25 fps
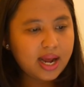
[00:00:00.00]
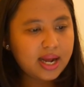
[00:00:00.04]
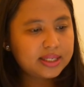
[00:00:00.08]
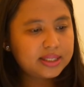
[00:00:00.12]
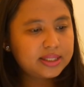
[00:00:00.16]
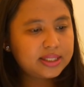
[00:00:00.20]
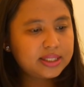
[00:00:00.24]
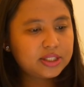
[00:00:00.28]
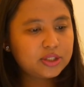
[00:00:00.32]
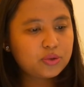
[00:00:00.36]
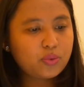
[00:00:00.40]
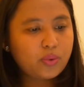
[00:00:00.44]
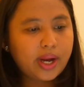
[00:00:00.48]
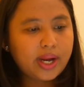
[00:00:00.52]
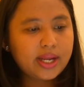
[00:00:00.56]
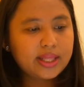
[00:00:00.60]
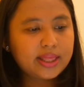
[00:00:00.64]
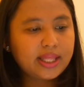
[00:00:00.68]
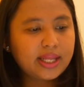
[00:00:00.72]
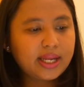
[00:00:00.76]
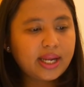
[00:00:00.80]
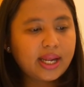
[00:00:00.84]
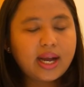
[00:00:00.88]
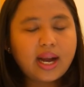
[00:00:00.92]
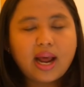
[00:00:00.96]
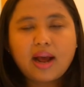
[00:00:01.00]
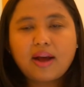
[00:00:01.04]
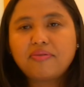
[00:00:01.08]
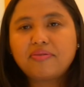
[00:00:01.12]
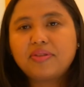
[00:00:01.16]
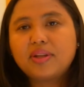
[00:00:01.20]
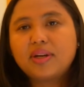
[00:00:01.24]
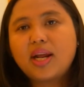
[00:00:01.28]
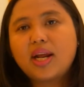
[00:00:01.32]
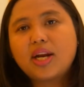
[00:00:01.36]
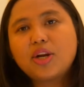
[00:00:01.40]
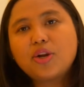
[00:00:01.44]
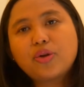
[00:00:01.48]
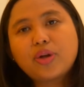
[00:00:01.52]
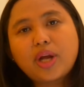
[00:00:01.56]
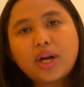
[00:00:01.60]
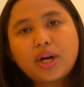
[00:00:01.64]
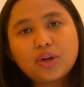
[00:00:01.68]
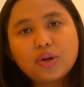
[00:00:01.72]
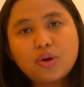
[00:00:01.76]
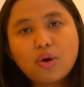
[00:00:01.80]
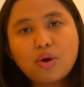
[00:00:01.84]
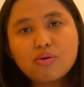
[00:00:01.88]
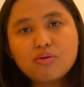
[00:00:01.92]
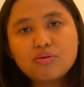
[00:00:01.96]
just waiting. And after that you
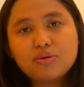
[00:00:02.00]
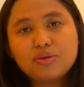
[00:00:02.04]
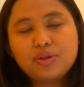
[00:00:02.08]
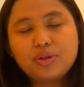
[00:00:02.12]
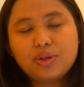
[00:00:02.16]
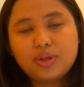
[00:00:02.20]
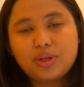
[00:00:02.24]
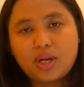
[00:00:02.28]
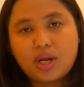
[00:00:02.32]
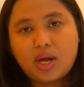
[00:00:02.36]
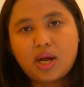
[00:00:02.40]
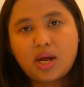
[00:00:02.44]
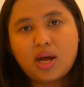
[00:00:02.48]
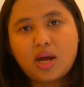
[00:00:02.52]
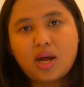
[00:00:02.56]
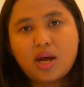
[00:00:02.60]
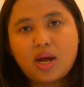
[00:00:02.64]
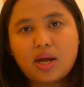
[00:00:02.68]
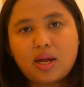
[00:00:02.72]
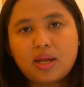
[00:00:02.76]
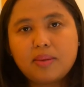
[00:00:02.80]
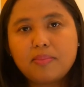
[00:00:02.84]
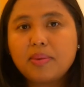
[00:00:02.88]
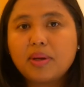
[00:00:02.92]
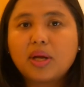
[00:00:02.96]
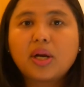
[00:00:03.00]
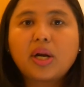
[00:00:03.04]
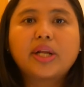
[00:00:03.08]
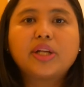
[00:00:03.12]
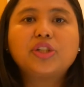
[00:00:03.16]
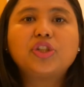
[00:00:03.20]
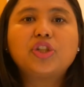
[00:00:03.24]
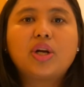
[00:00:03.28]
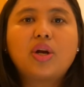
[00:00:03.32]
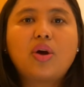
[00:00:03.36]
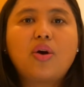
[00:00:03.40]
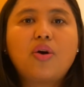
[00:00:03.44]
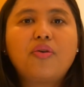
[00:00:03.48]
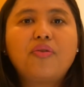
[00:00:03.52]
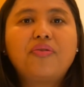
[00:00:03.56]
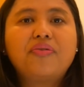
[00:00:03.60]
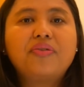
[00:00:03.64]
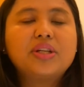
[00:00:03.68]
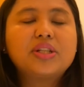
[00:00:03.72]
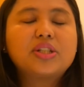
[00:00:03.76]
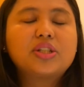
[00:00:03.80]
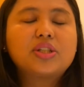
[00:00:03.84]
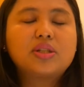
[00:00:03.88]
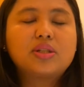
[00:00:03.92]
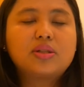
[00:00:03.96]
can go to the immigration
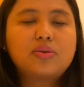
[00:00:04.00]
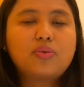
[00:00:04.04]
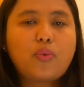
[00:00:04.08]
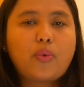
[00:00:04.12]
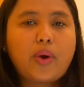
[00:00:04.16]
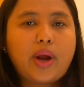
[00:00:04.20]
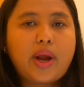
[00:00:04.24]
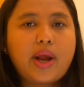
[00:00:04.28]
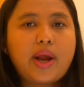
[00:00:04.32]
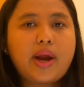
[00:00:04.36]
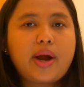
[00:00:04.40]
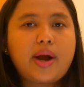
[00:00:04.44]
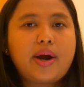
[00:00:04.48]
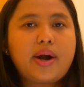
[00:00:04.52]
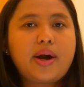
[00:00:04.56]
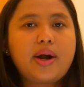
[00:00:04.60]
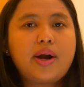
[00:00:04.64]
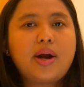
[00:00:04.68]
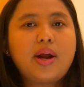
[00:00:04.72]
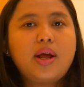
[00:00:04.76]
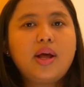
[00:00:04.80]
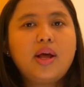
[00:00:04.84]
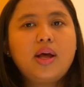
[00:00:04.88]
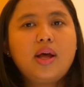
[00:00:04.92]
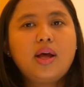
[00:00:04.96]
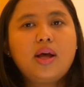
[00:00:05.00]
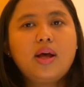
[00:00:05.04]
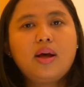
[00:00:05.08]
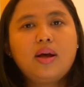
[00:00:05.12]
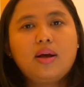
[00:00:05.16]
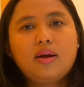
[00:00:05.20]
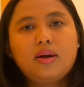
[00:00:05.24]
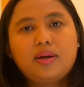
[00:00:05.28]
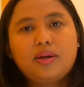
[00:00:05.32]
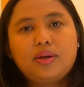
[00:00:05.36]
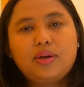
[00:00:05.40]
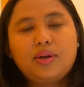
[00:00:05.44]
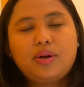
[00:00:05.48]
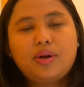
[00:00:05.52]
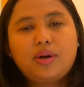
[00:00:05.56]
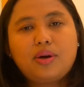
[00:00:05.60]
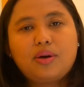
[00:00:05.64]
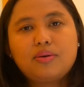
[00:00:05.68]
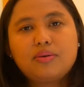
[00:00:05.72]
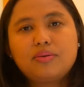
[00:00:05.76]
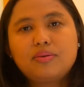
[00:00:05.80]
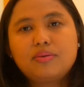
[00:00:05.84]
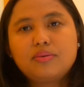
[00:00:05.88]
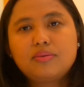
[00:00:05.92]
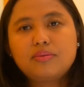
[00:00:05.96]
office where, you
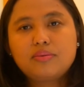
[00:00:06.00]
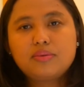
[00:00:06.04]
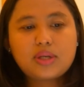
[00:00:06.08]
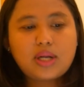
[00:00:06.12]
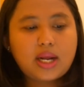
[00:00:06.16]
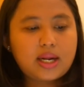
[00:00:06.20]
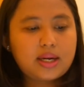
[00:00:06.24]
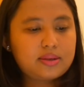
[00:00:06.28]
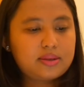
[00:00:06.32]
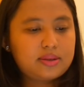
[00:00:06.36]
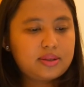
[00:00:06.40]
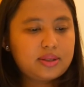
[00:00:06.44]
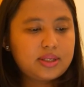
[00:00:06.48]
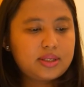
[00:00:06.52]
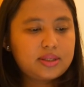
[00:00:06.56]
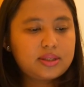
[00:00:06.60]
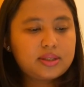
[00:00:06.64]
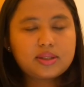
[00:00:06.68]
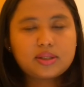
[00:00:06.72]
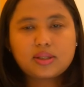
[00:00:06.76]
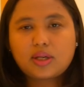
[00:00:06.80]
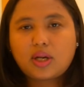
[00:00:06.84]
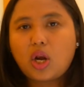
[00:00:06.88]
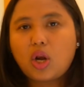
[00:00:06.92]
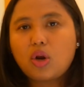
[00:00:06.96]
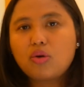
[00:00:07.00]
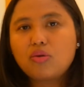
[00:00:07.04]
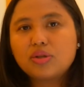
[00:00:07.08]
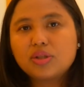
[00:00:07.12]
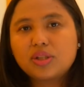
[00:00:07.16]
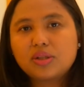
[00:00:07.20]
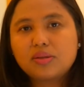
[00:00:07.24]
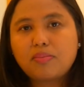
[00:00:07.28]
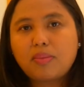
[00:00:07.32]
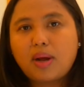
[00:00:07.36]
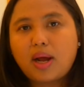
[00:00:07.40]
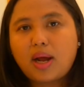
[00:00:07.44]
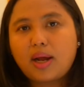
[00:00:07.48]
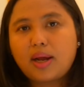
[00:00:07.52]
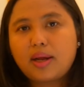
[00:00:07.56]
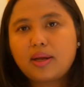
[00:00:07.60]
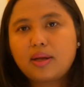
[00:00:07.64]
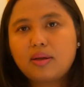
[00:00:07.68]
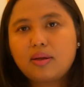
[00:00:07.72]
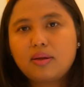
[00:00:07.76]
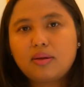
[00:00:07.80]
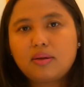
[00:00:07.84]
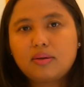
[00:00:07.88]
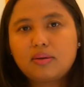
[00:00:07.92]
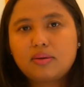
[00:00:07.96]
know, that is close
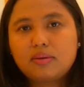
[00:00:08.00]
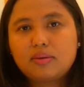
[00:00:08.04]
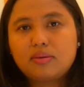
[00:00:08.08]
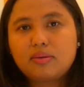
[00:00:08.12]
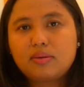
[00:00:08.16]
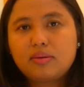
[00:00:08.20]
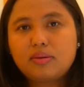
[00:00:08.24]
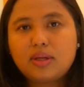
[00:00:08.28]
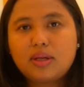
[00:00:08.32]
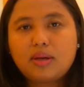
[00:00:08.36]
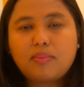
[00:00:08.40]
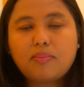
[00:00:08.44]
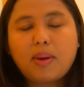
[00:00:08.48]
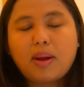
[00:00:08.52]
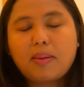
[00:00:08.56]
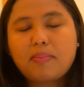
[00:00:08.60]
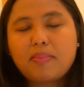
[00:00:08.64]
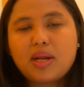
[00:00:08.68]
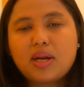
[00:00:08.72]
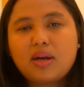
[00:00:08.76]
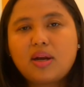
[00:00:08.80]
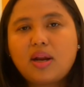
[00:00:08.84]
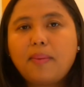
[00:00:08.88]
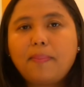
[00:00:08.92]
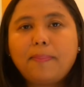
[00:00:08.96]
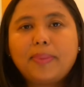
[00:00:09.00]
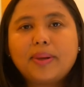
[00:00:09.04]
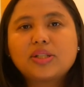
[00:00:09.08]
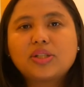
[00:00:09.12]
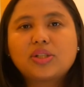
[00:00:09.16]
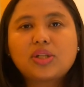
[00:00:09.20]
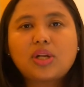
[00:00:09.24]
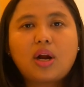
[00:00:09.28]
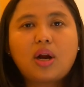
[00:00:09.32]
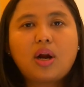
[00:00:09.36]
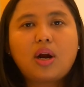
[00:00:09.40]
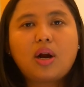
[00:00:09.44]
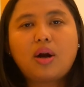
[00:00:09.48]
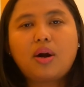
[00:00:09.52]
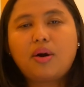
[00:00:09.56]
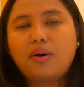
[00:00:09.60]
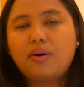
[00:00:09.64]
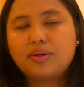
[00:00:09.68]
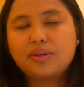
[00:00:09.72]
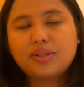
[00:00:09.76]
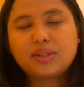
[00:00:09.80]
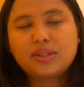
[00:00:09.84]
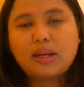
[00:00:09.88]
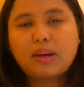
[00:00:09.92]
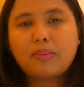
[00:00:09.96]
by, maybe in Denpasar
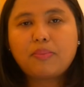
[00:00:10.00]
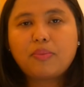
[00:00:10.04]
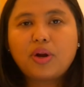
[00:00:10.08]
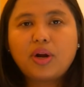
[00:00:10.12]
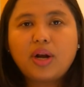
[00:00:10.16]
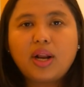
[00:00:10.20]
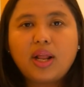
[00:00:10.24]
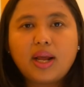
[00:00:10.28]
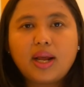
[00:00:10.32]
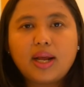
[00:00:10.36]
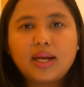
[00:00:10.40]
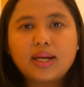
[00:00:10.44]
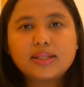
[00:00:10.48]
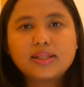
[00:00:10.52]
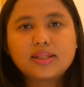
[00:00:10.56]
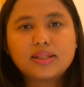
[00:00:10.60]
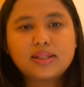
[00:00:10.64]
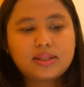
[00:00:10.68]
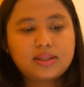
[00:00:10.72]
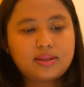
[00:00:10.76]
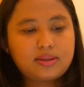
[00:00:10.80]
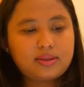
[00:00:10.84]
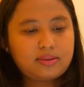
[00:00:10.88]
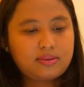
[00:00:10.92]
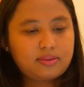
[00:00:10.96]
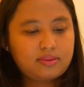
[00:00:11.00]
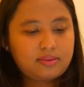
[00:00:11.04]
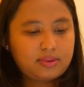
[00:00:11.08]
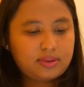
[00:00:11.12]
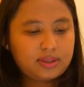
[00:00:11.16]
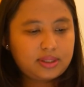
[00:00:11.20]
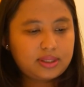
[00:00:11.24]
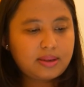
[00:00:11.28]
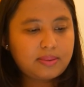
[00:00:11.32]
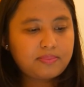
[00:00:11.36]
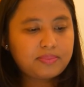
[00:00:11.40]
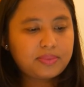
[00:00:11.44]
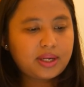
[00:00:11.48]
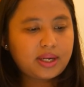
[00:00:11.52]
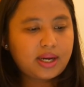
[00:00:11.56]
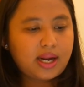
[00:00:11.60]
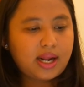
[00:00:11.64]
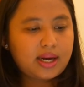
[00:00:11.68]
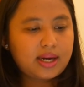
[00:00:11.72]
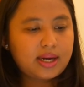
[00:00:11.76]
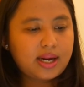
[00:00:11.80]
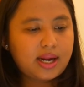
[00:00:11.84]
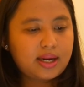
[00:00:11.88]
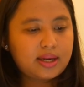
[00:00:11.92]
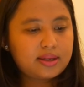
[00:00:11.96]
or somewhere else, something
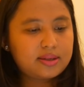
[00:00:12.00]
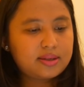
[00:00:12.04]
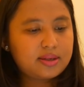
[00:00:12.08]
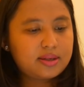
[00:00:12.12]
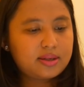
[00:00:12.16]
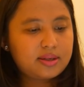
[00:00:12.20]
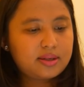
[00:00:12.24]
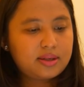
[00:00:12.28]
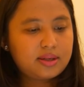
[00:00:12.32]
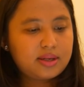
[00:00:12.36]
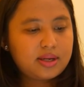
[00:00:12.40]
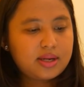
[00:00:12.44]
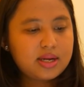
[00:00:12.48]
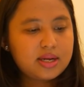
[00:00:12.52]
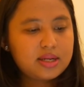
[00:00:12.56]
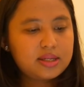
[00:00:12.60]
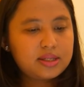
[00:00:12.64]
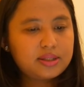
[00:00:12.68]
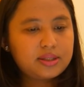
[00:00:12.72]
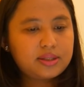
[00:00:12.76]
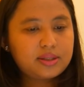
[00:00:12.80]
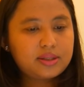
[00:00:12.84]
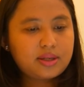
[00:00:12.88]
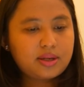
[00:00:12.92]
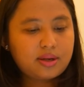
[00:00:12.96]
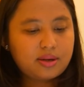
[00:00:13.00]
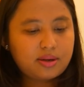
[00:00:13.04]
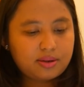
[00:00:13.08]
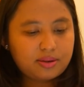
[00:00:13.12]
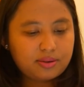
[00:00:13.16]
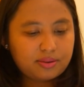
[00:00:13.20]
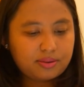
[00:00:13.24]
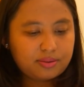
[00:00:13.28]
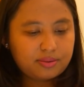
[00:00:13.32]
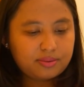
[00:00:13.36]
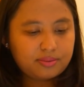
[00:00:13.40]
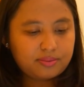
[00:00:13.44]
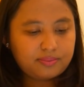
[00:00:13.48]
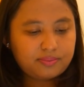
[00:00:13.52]
like that. So